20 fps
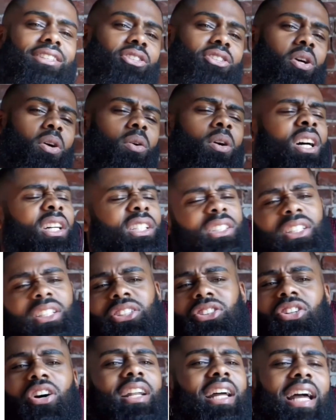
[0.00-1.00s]
so she just
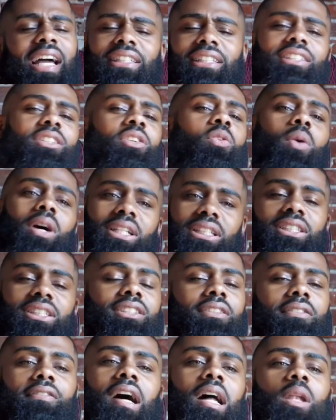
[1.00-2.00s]
started asking questions
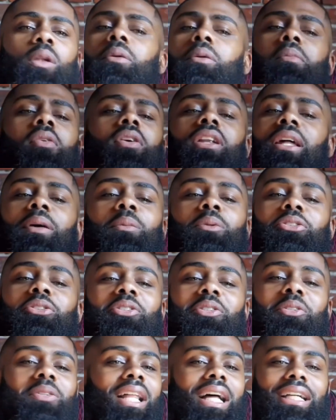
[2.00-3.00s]
the following morning, like, "What you
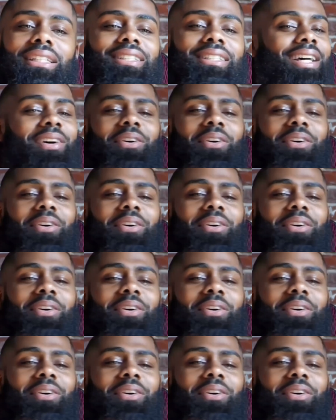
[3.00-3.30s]
do last night?"